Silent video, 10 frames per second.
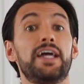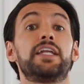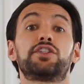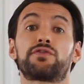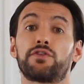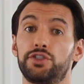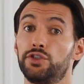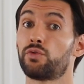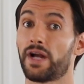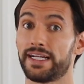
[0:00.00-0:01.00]
And it is for
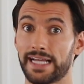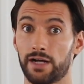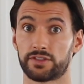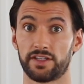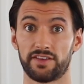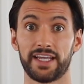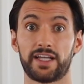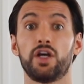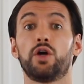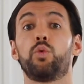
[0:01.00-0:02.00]
you right now to think